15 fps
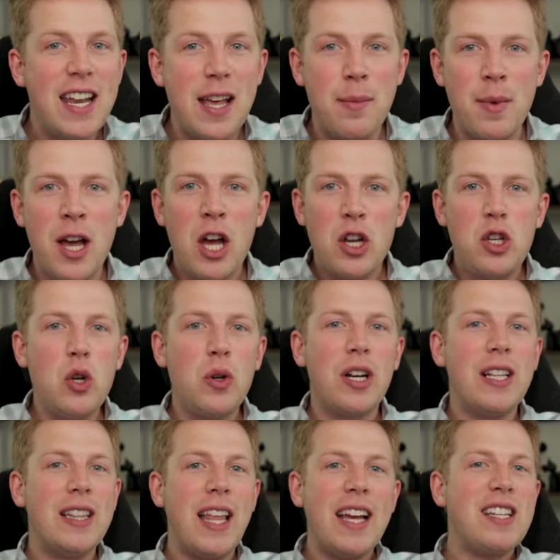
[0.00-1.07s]
him to
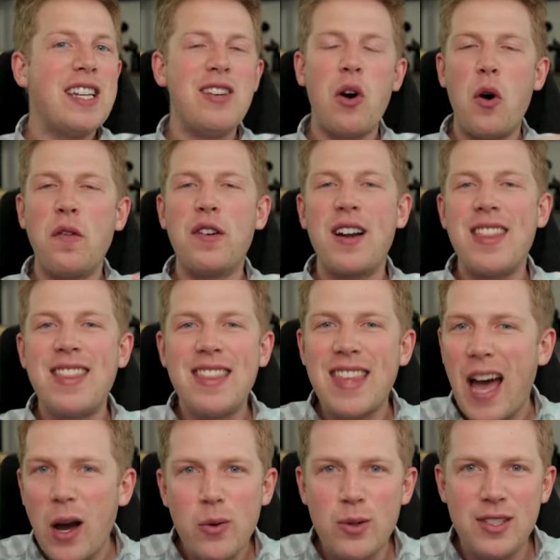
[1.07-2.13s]
collecting over
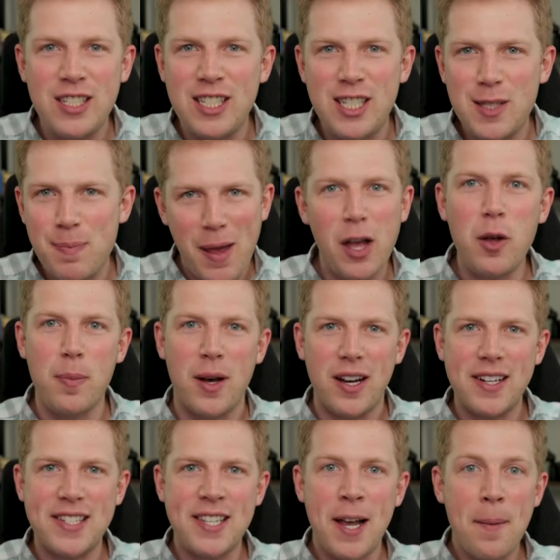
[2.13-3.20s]
1,000 spell
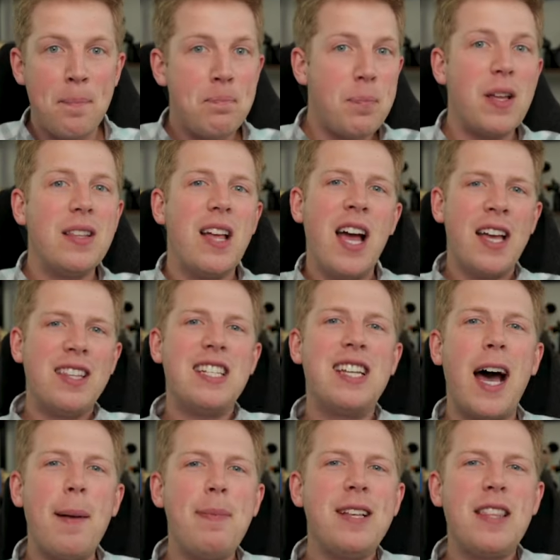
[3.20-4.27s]
books. But the
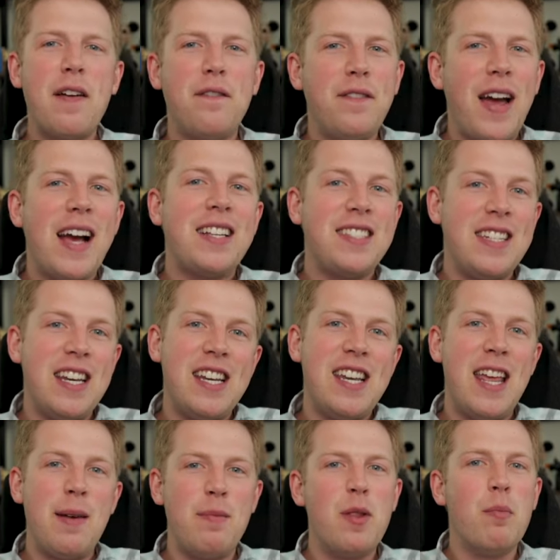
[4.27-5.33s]
topic that fascinated
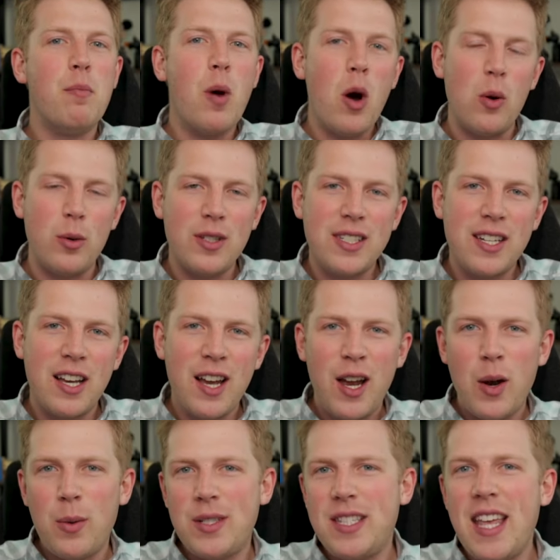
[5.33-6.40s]
him the most
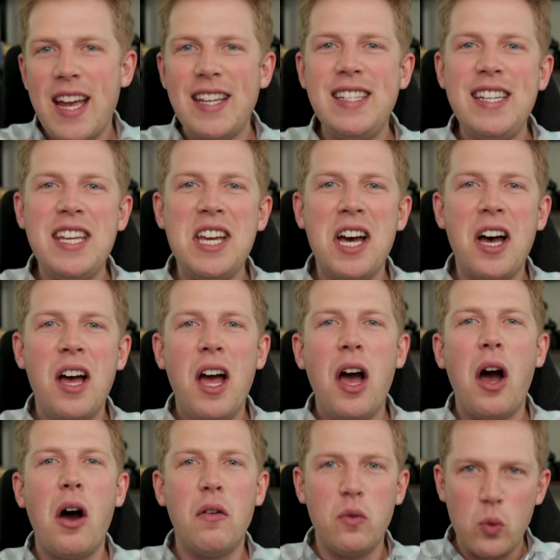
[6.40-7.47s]
was the idea
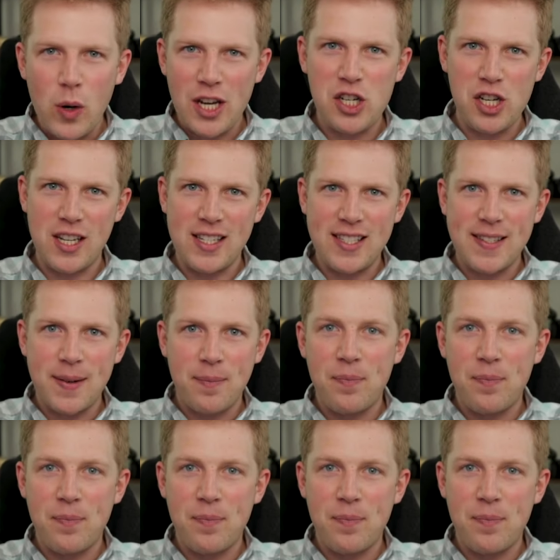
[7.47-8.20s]
of wishes.